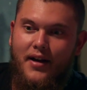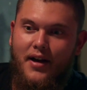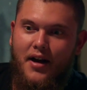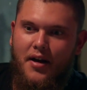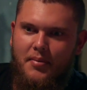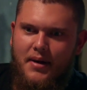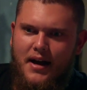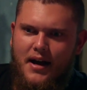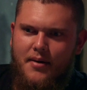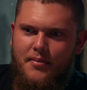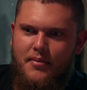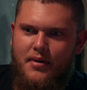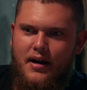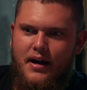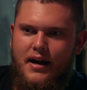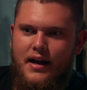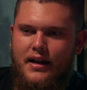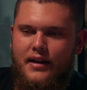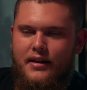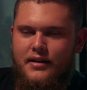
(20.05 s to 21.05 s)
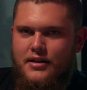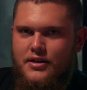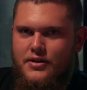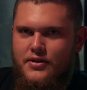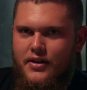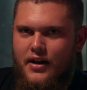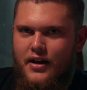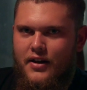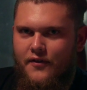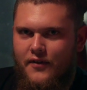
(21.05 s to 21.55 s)
about my
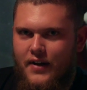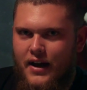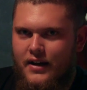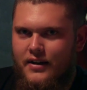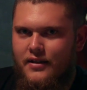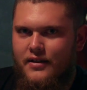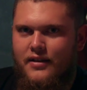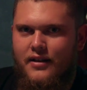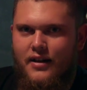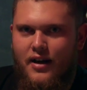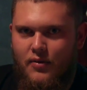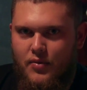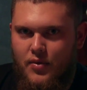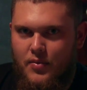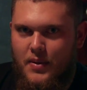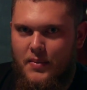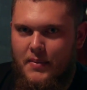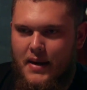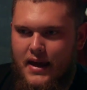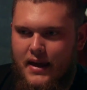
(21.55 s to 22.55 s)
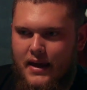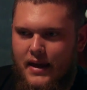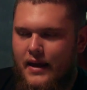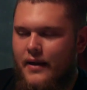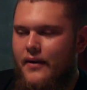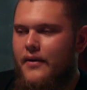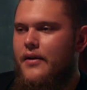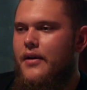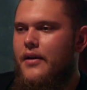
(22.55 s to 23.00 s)
digital artifact that I will be making.